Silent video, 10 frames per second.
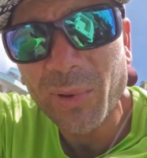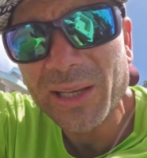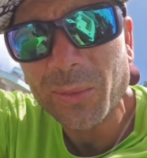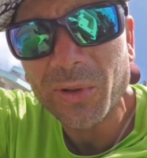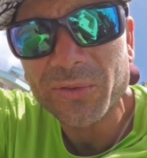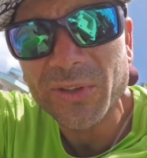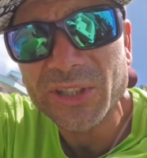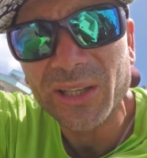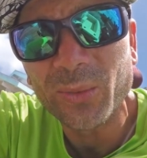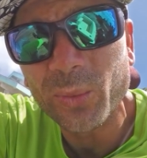of Mikeybalzz
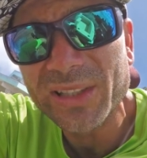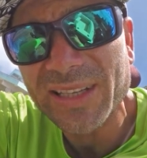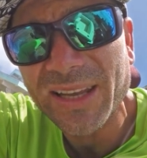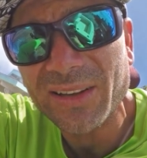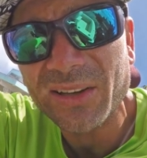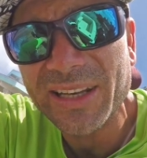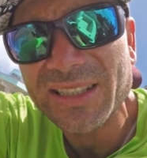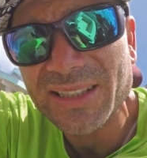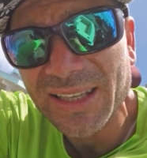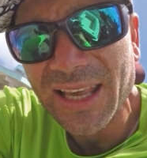Fishing, we take on a
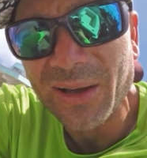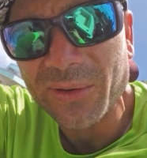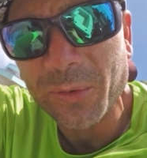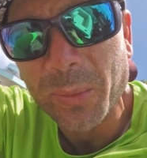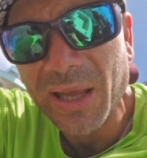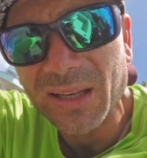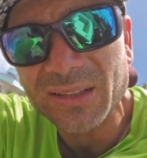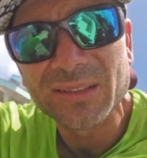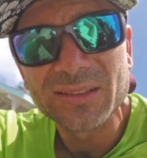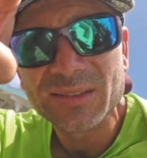sea cow as a pet.
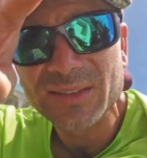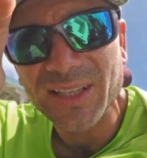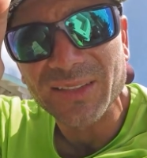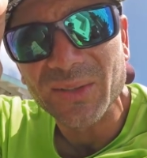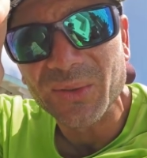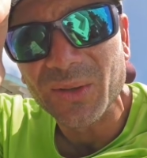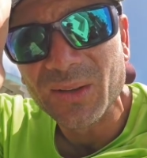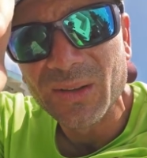Stay tuned.